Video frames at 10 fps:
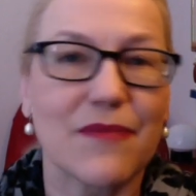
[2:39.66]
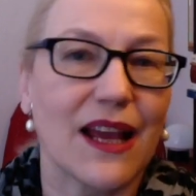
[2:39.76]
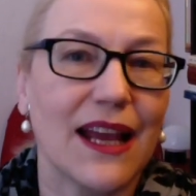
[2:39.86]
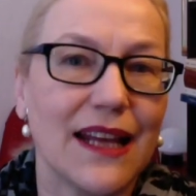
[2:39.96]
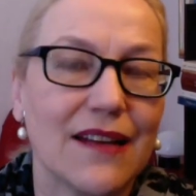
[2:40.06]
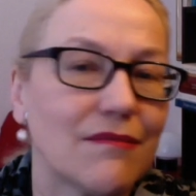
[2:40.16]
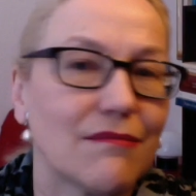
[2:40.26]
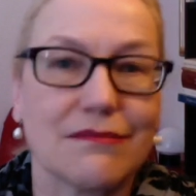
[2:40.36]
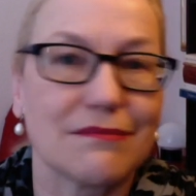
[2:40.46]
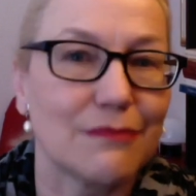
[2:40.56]
in
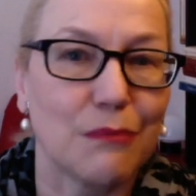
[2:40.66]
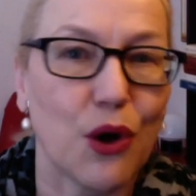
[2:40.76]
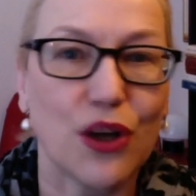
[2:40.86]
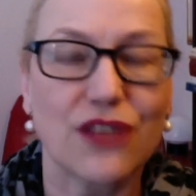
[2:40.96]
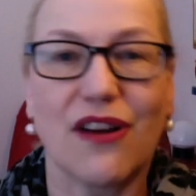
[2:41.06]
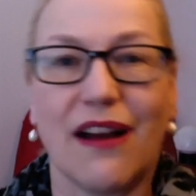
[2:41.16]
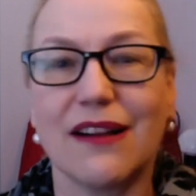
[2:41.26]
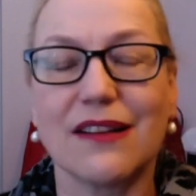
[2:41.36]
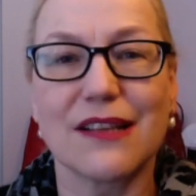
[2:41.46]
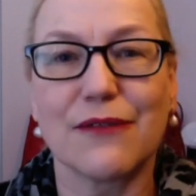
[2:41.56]
murder
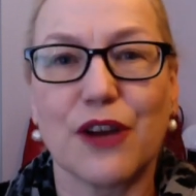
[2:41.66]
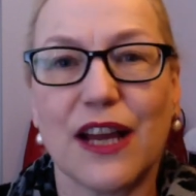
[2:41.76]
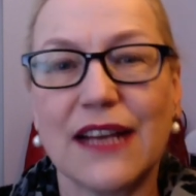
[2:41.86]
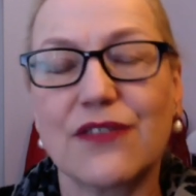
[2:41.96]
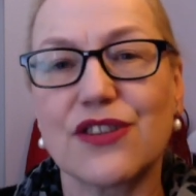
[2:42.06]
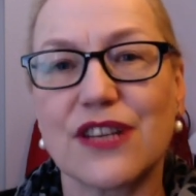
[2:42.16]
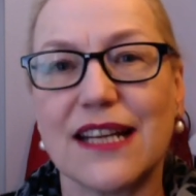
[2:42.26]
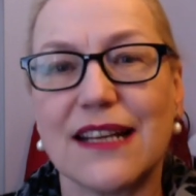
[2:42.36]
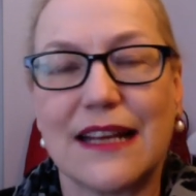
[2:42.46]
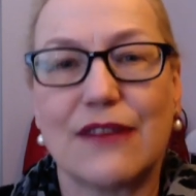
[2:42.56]
trials, if you're interested
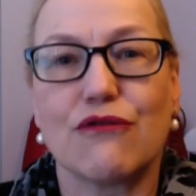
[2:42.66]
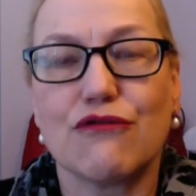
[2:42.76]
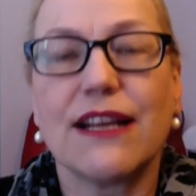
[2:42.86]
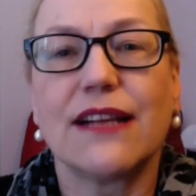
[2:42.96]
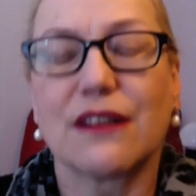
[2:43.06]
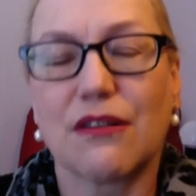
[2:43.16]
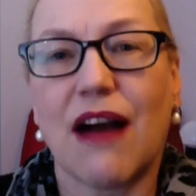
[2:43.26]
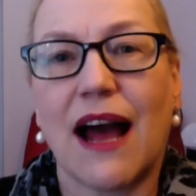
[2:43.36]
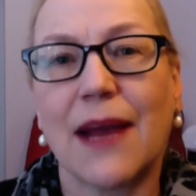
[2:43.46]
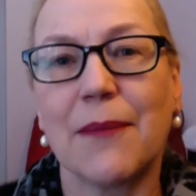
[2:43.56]
in real
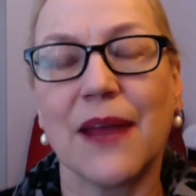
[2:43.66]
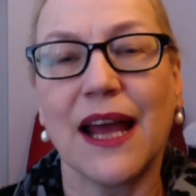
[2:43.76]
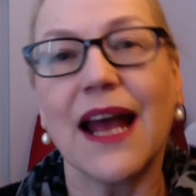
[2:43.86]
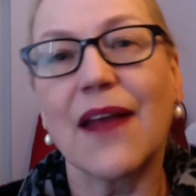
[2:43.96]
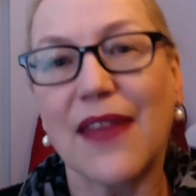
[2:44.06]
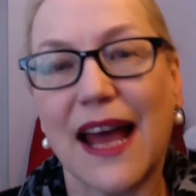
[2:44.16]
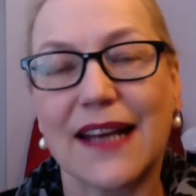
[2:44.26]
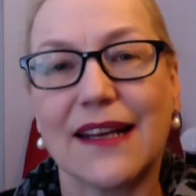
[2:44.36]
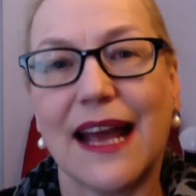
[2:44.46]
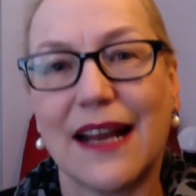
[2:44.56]
crime, then
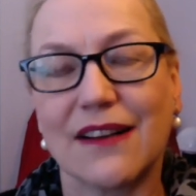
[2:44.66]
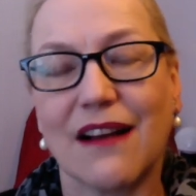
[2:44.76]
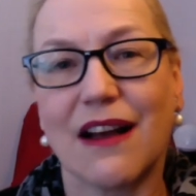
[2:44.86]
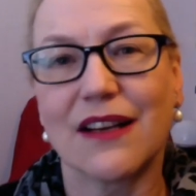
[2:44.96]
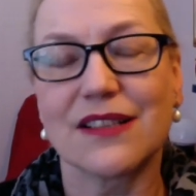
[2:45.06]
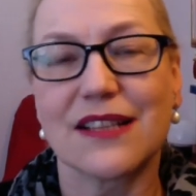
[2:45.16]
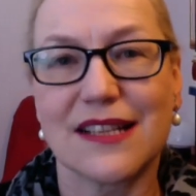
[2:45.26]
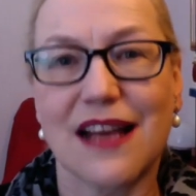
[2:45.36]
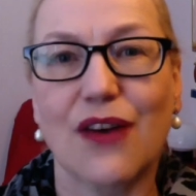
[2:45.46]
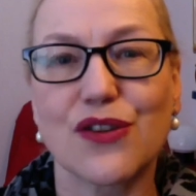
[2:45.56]
Helen Garner's This
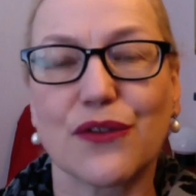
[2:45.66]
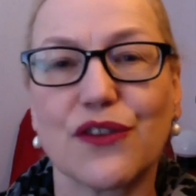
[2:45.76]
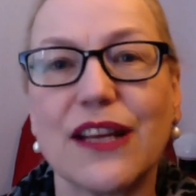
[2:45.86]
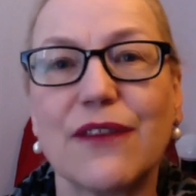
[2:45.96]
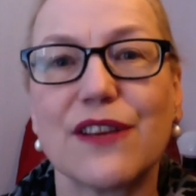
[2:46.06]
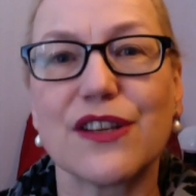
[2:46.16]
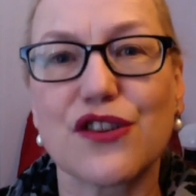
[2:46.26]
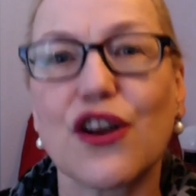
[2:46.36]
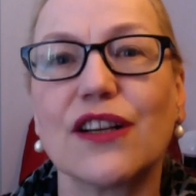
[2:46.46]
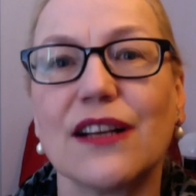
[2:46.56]
House of Grief is
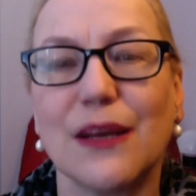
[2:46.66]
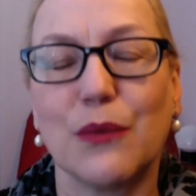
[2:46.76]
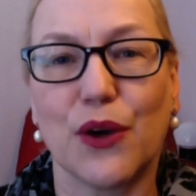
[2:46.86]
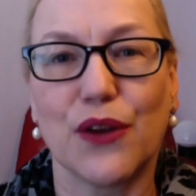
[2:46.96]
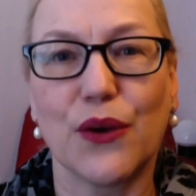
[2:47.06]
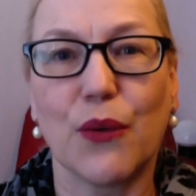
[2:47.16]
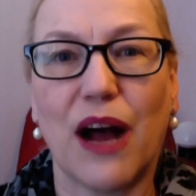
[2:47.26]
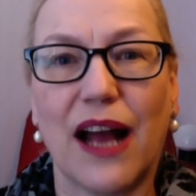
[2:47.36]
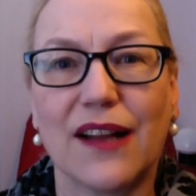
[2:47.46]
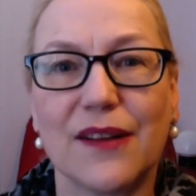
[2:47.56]
certainly worth your
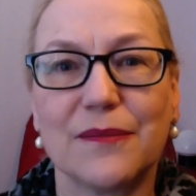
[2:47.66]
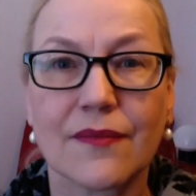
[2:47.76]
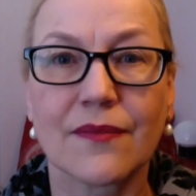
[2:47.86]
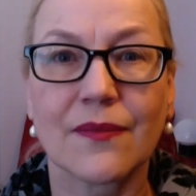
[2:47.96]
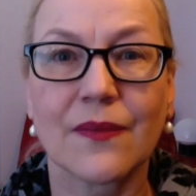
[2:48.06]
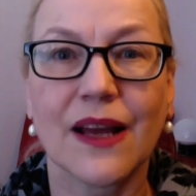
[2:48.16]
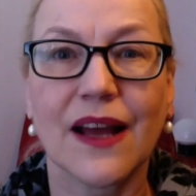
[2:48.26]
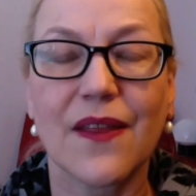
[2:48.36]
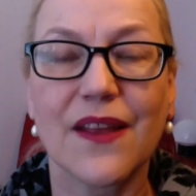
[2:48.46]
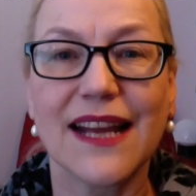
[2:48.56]
while.
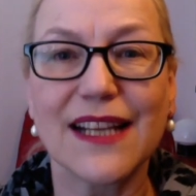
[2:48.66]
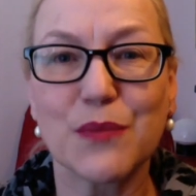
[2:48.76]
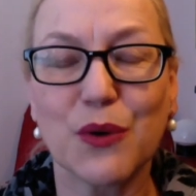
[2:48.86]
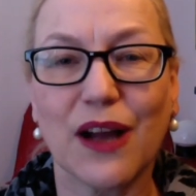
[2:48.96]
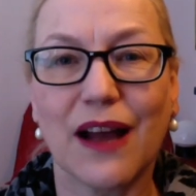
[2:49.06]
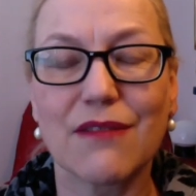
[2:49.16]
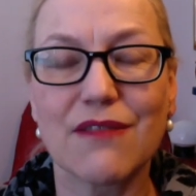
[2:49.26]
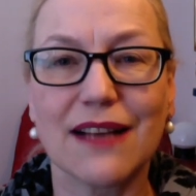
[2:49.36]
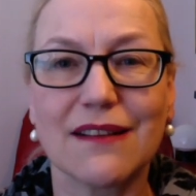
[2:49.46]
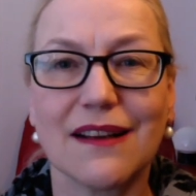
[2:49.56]
The next book I
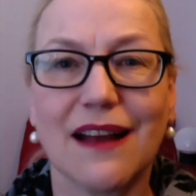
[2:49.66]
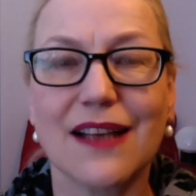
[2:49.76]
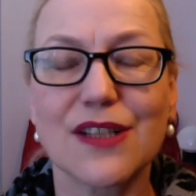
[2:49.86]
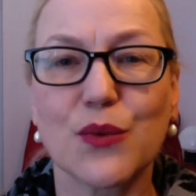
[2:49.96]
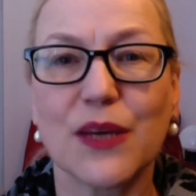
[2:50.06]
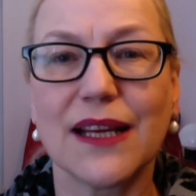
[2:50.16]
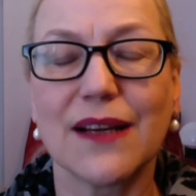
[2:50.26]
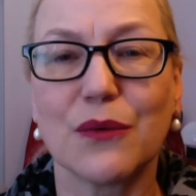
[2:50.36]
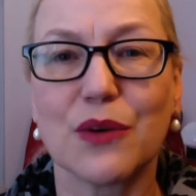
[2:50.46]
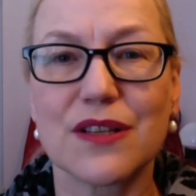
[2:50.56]
read last week
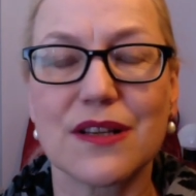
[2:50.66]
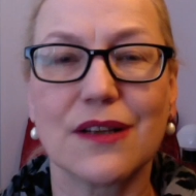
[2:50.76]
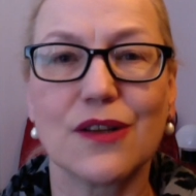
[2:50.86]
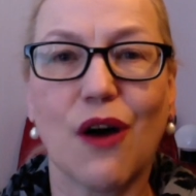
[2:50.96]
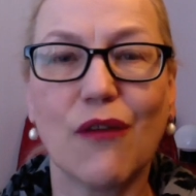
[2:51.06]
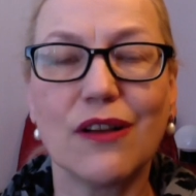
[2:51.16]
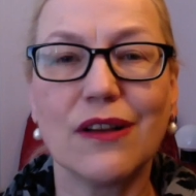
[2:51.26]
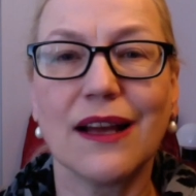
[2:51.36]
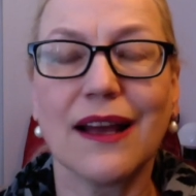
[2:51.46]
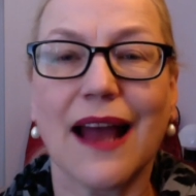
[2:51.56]
was a novel,
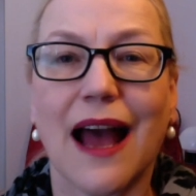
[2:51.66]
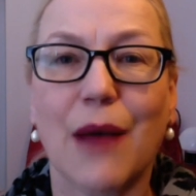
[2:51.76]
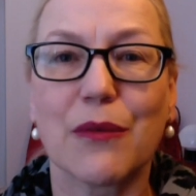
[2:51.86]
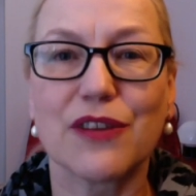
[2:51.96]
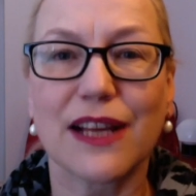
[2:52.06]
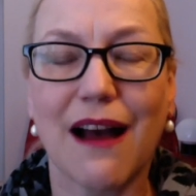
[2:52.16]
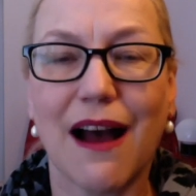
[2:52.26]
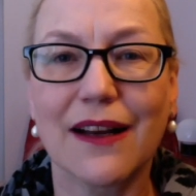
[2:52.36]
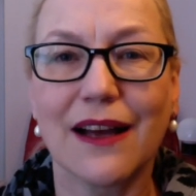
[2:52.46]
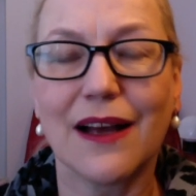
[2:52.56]

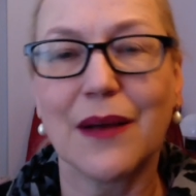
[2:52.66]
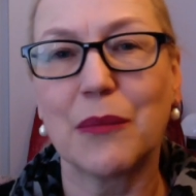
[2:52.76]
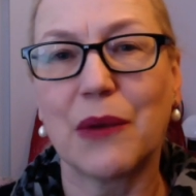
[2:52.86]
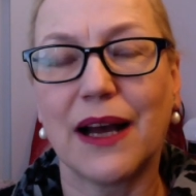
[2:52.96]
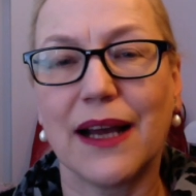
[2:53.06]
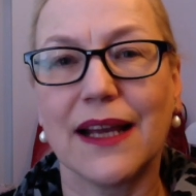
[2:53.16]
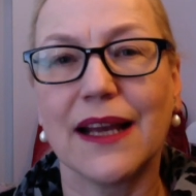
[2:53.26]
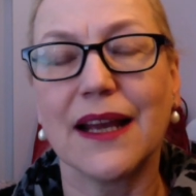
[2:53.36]
Americanah, by